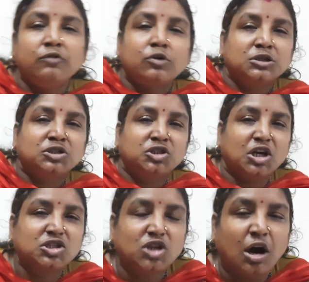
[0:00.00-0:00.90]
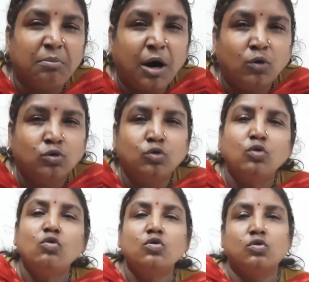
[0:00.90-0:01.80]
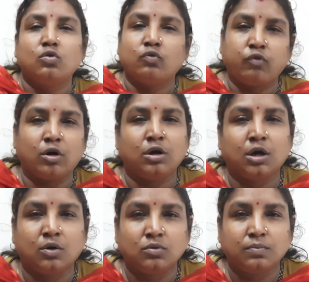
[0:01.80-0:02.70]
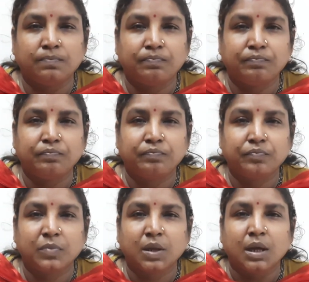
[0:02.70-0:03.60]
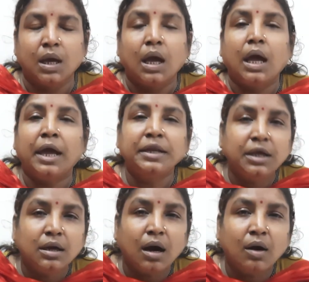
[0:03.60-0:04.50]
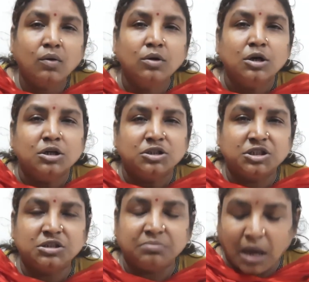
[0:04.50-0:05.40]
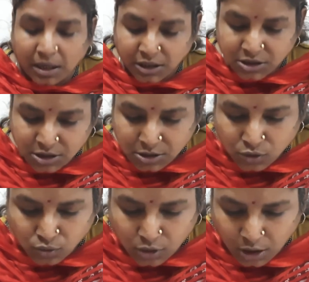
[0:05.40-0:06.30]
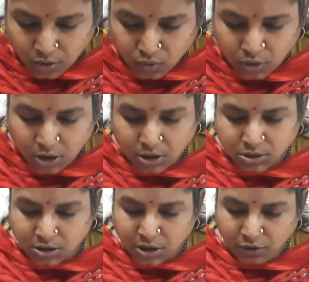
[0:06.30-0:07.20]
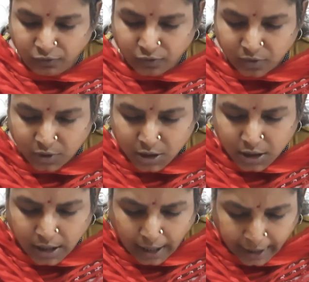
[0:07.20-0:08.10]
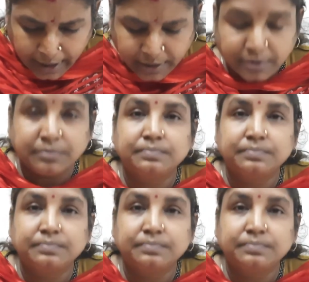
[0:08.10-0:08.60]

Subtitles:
was just about to fall down. Anyhow, she manages to control herself and